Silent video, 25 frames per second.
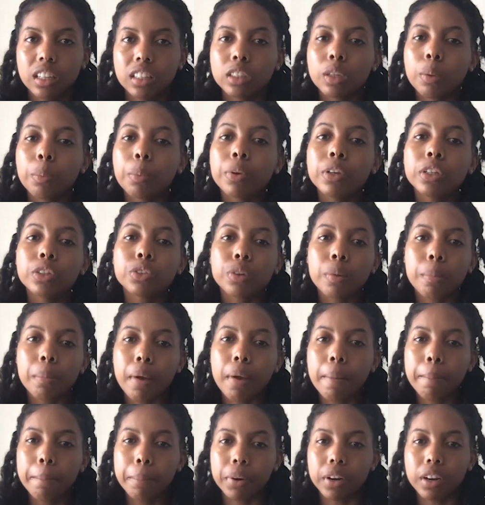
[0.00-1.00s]
But please
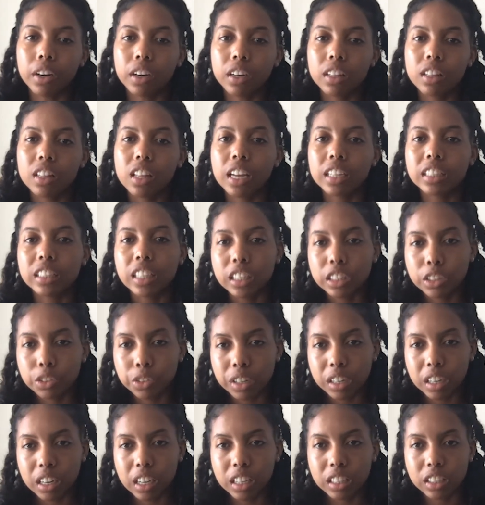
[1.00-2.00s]
remember that
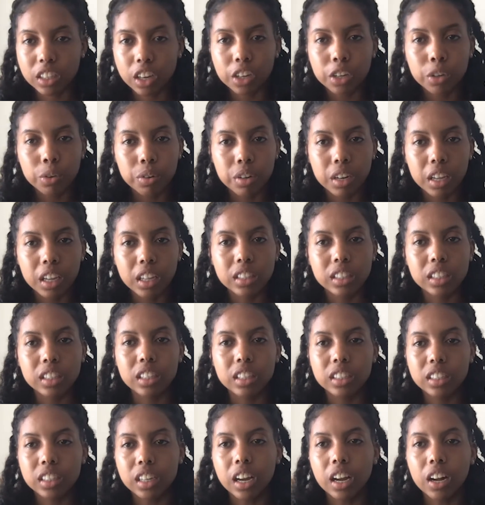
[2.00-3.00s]
sensory needs are unique to the
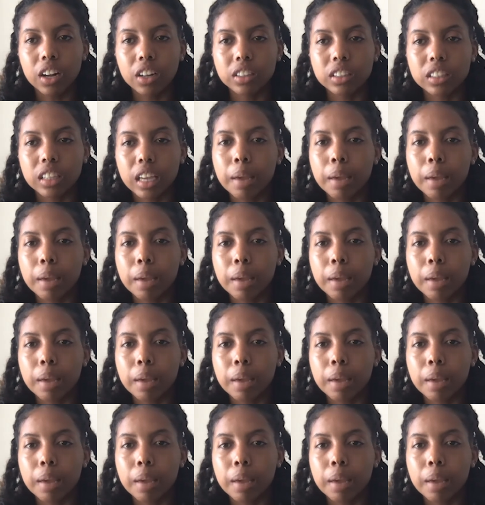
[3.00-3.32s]
child